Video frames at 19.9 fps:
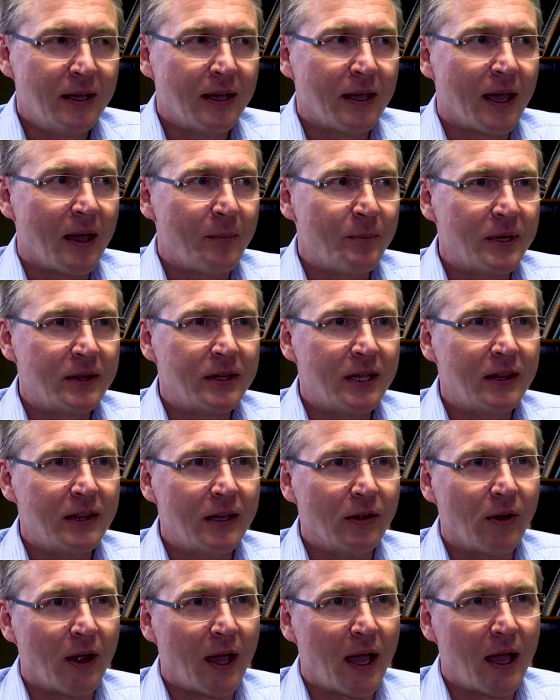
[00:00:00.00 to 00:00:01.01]
But then
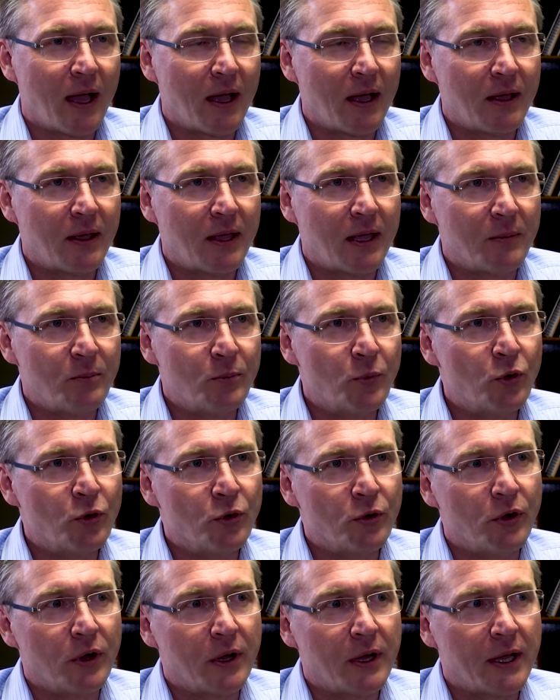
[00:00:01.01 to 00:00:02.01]
there are
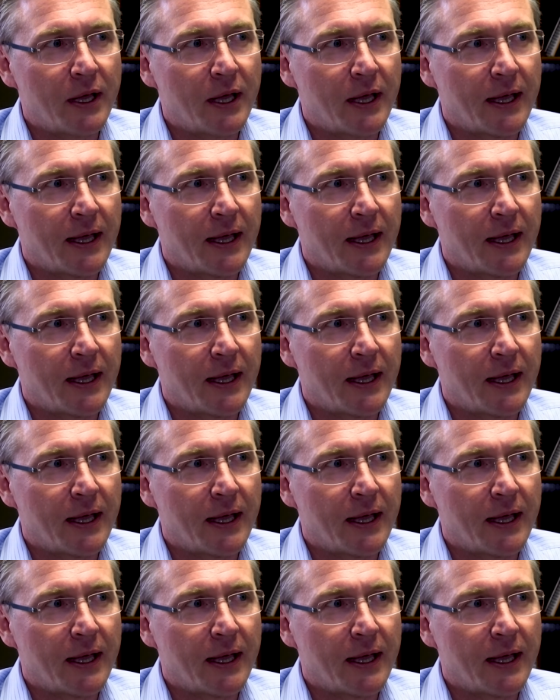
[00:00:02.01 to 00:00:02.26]
more